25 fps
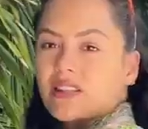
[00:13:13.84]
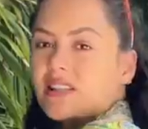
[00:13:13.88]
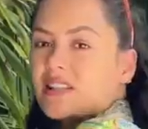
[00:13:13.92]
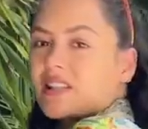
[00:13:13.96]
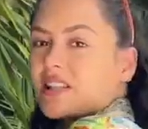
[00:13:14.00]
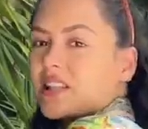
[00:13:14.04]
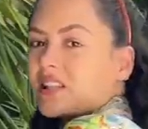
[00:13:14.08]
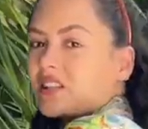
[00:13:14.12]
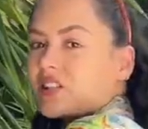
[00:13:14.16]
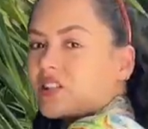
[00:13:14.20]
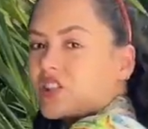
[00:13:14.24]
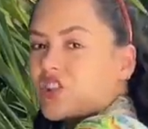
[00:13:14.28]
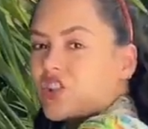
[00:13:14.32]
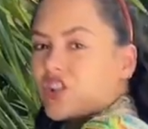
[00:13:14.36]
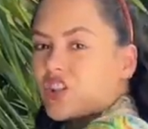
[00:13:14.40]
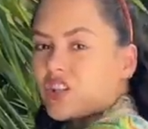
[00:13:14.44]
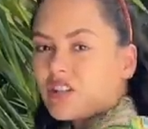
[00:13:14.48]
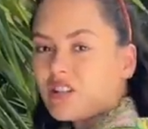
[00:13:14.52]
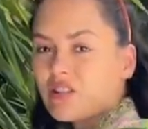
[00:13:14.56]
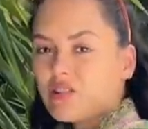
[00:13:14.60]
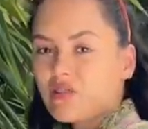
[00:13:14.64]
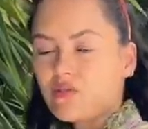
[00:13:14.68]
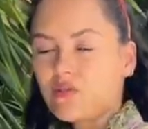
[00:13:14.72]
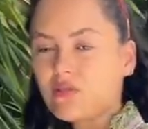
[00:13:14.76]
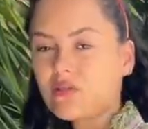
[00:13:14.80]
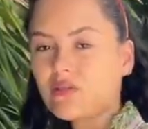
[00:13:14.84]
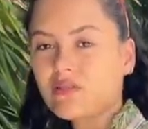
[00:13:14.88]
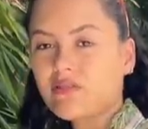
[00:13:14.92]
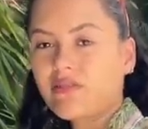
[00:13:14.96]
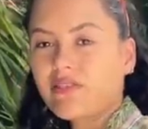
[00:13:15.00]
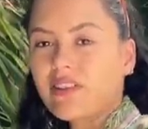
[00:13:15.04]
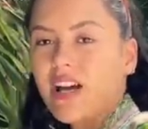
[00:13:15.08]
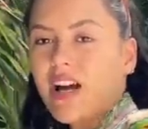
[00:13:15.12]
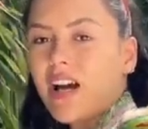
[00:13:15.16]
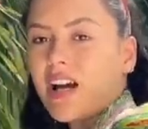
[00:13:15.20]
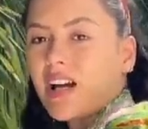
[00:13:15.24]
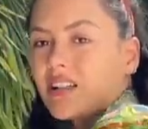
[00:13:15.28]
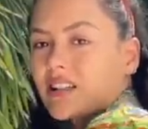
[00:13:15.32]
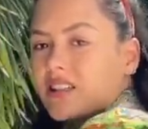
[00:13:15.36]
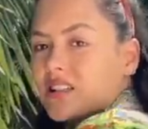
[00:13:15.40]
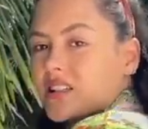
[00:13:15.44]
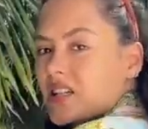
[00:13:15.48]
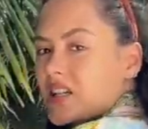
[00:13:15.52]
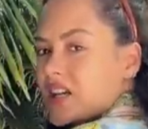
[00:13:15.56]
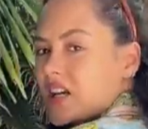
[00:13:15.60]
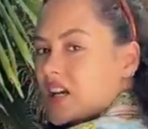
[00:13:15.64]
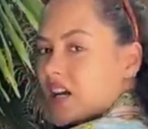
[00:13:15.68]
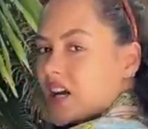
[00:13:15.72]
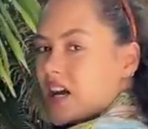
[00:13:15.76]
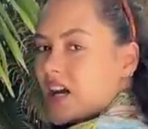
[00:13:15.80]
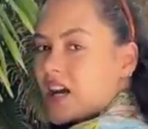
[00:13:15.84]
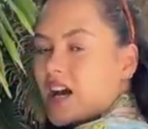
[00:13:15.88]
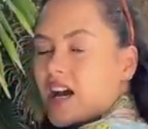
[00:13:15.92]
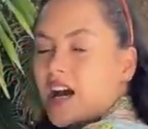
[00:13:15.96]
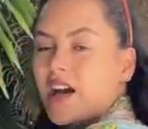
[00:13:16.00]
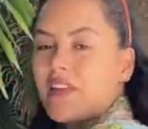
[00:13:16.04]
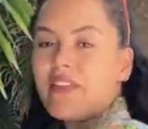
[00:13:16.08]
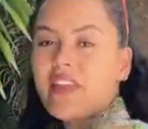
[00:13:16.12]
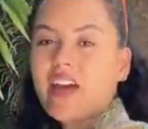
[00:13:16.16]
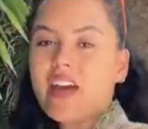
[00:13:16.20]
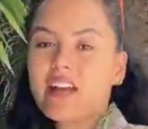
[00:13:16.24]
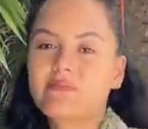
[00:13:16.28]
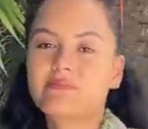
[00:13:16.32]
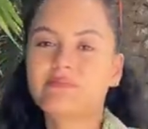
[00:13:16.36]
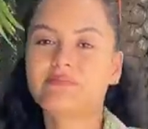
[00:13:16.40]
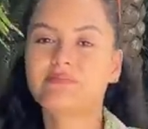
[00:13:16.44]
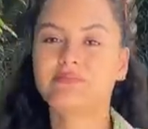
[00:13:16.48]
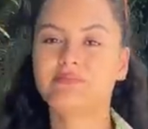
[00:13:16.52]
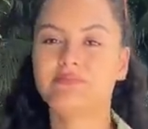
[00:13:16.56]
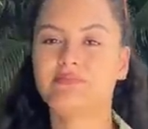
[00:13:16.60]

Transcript: the silk shirt, all of that. And then,